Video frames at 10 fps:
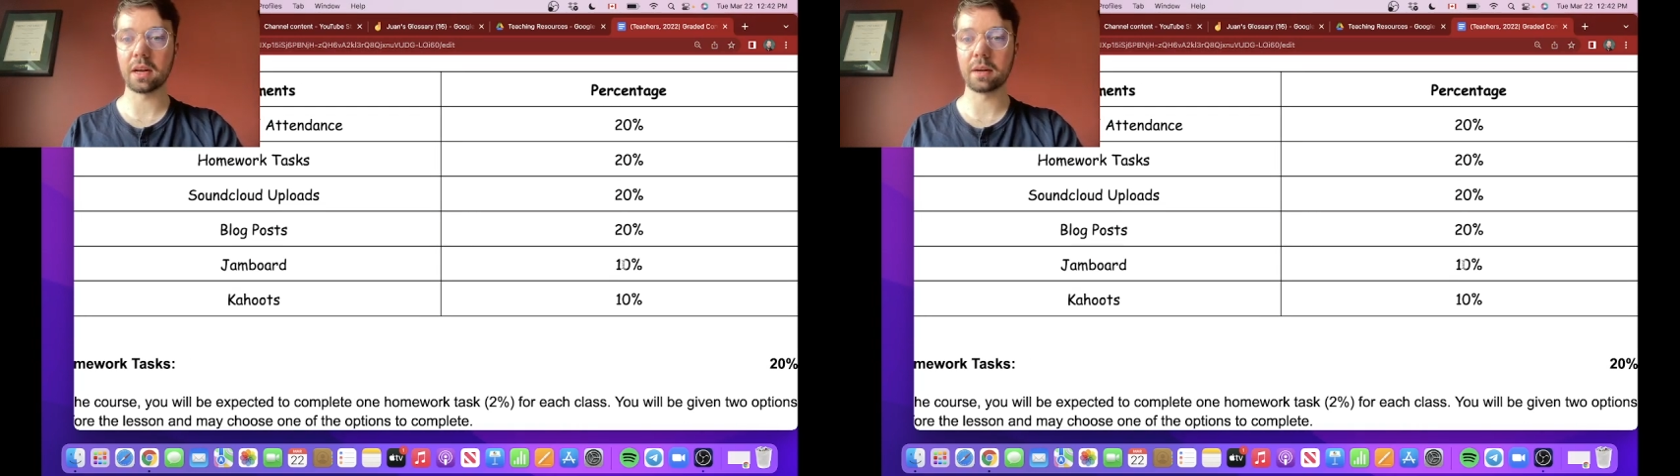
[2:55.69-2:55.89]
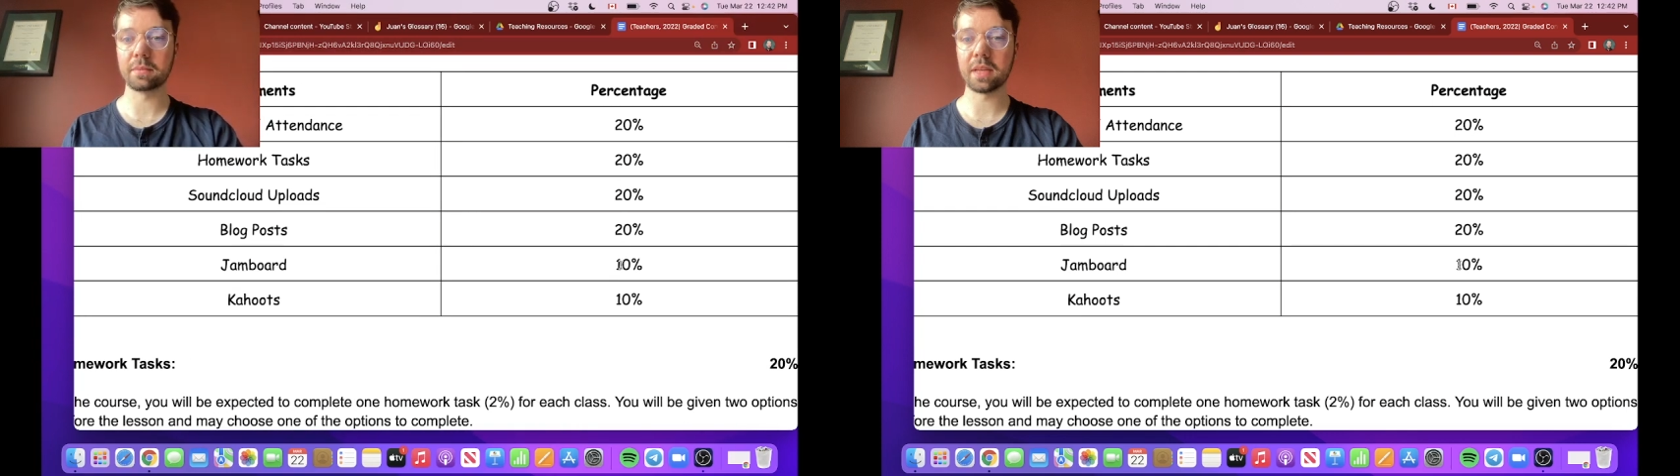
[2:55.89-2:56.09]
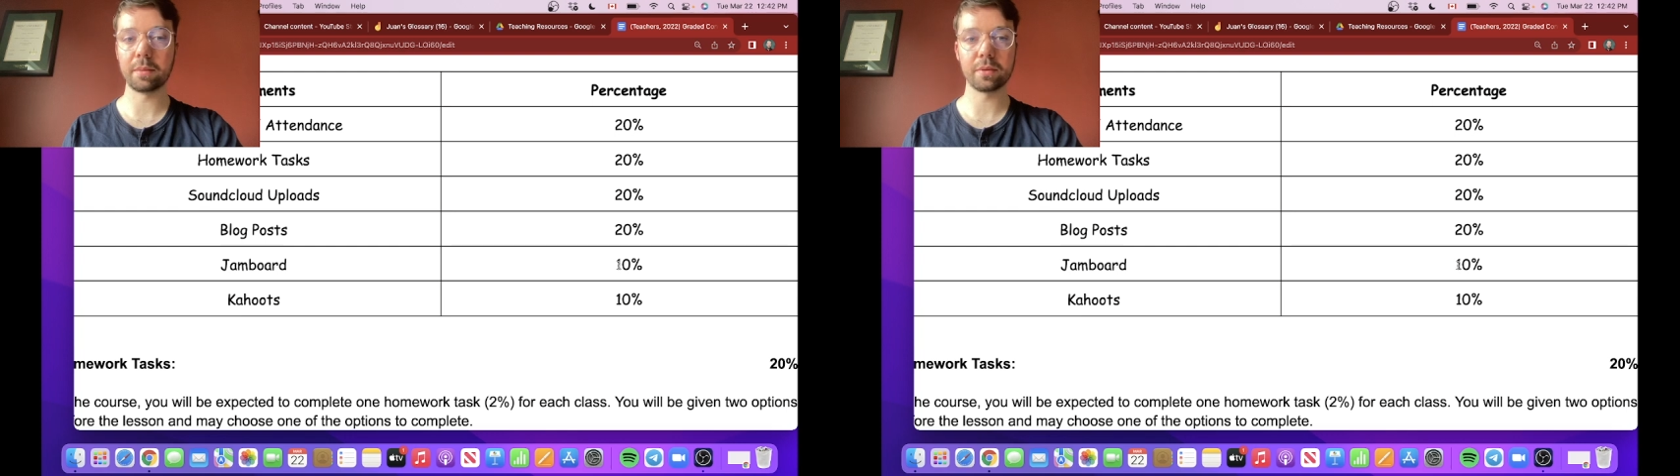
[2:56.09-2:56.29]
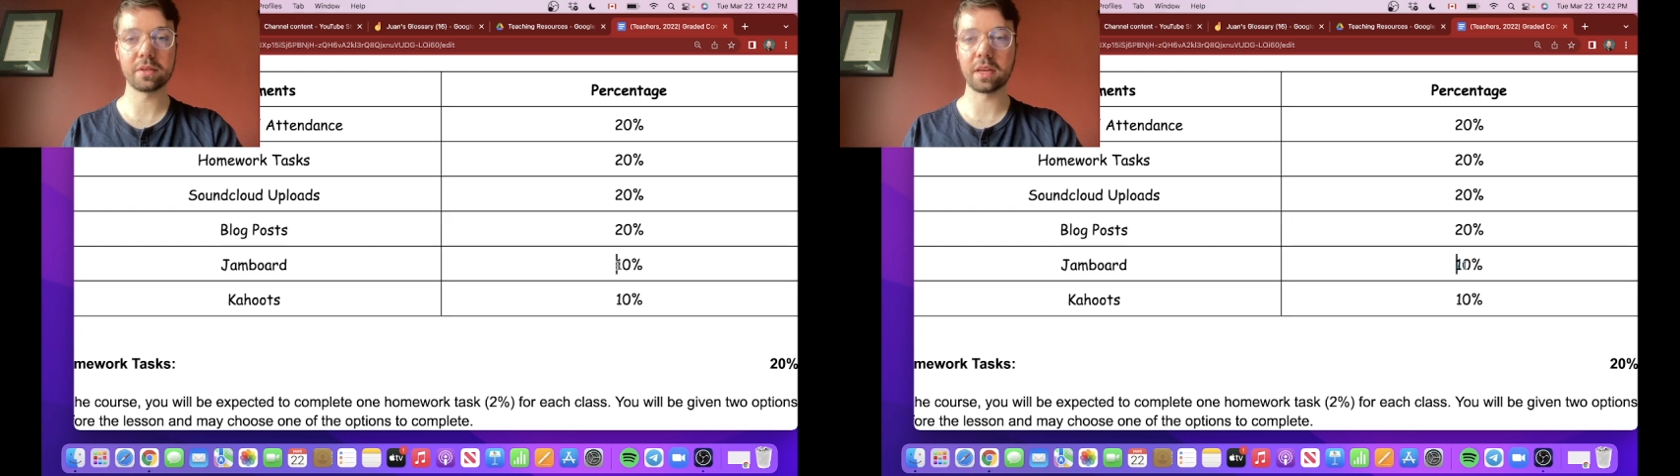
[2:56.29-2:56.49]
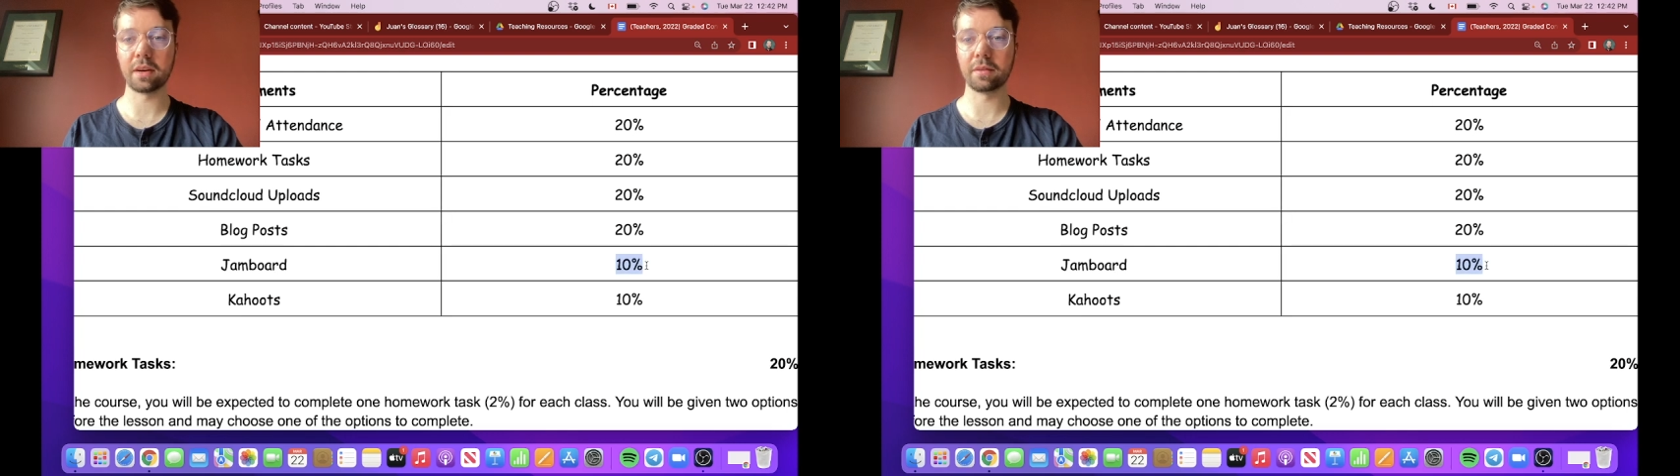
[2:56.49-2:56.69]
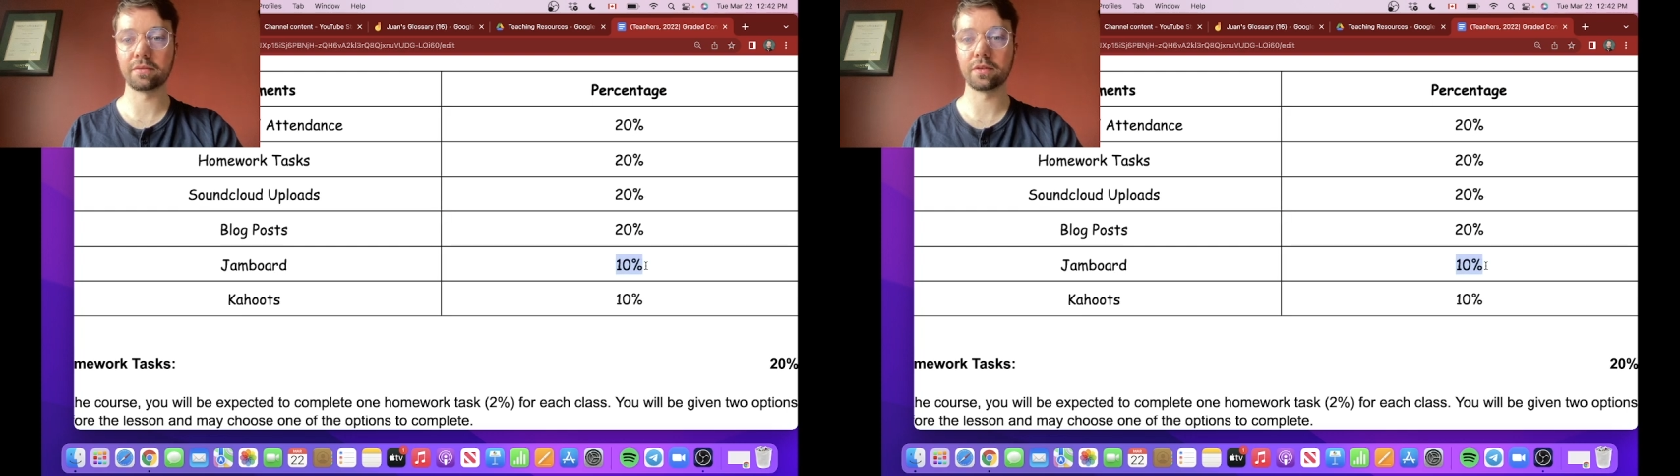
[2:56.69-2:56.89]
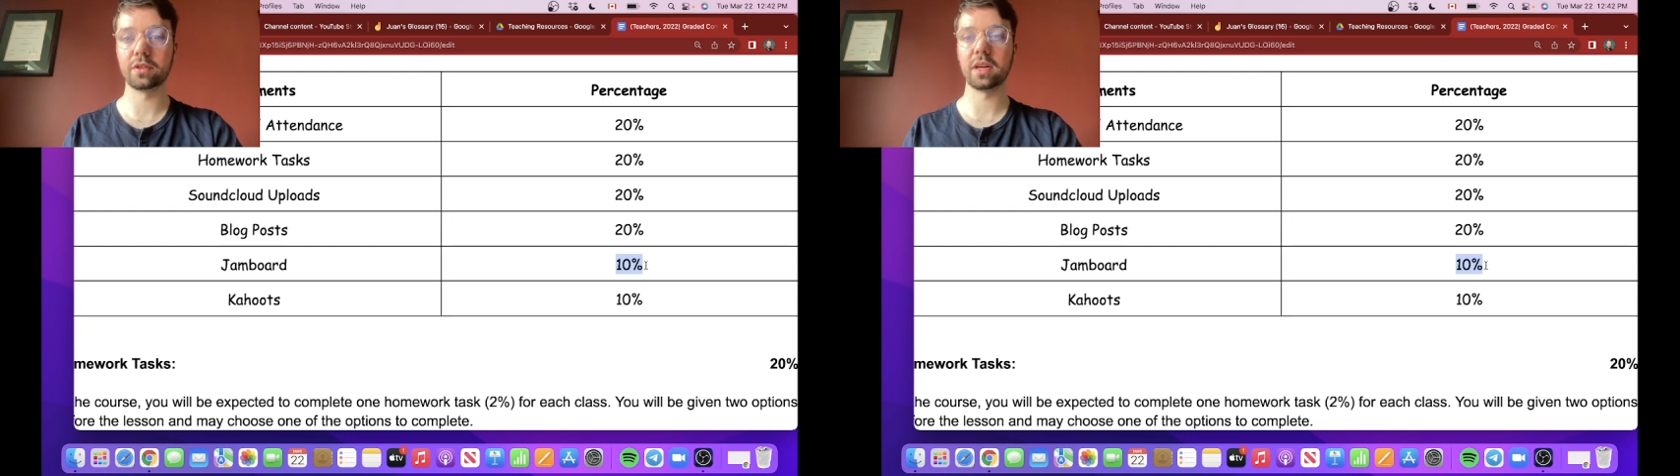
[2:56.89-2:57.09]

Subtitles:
10% for